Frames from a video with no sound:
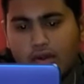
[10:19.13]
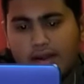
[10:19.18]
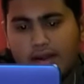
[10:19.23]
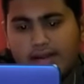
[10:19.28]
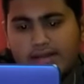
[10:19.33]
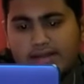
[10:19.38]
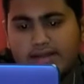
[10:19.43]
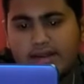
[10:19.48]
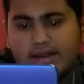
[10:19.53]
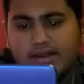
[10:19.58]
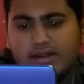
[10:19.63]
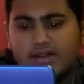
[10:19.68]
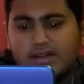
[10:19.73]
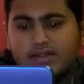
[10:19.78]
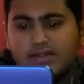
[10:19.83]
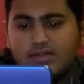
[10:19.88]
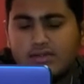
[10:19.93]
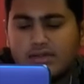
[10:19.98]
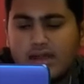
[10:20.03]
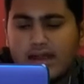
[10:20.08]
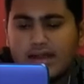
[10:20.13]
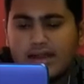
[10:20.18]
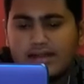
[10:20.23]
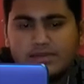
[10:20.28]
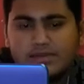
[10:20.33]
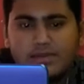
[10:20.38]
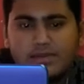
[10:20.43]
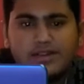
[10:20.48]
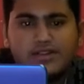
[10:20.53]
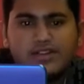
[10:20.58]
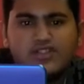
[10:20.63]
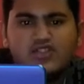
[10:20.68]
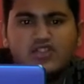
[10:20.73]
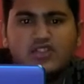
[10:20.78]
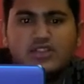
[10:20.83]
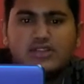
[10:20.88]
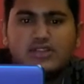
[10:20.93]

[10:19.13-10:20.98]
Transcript: It has 18:9 aspect ratio,